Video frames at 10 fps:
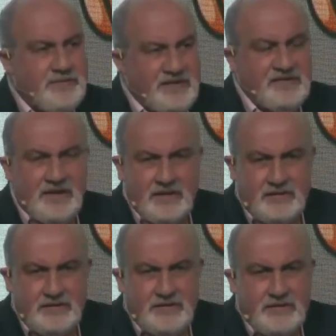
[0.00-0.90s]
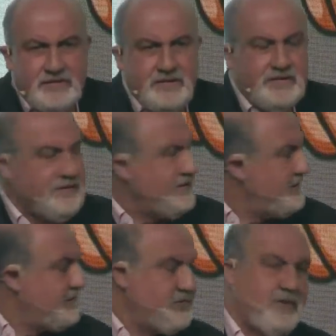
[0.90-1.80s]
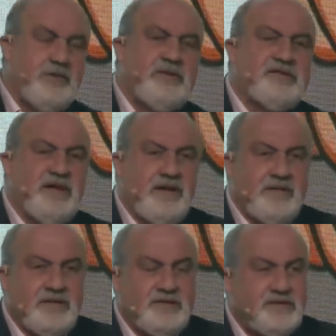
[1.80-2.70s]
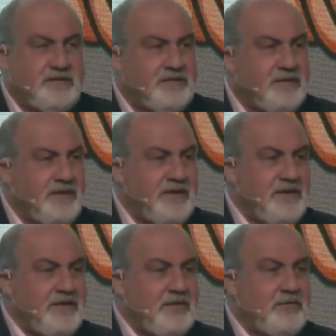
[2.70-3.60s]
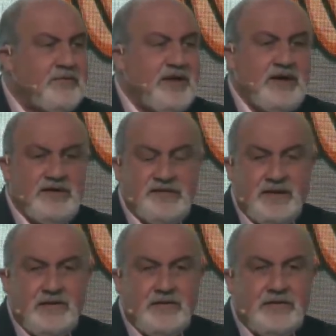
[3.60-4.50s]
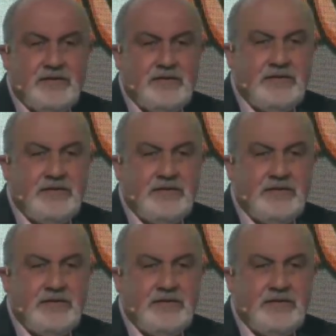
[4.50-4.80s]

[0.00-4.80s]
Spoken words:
a bestseller, 2 on a bestseller list, without a single